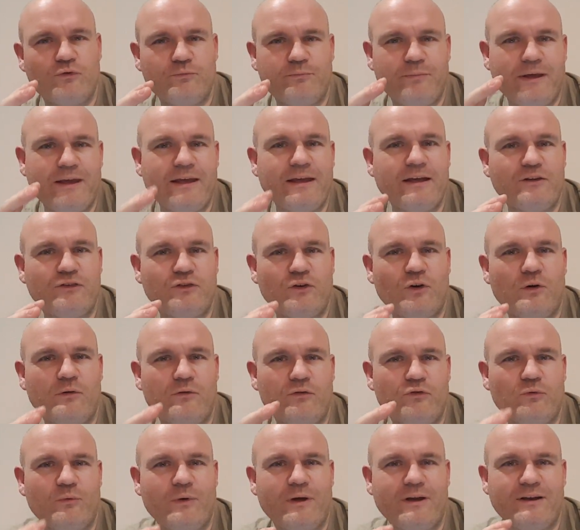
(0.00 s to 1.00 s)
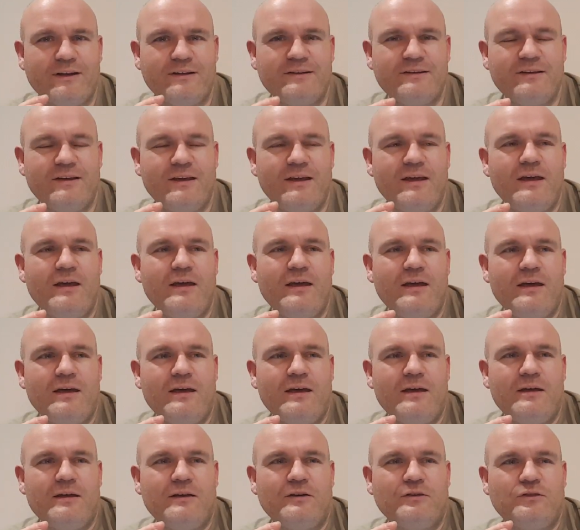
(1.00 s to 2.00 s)
being a Jehovah's Witness
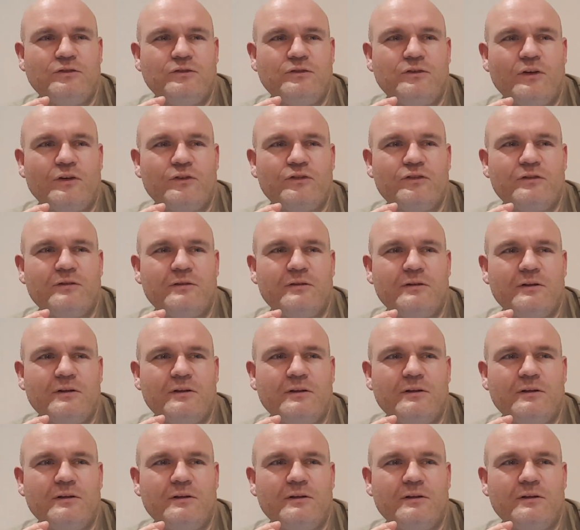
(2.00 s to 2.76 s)
doesn't.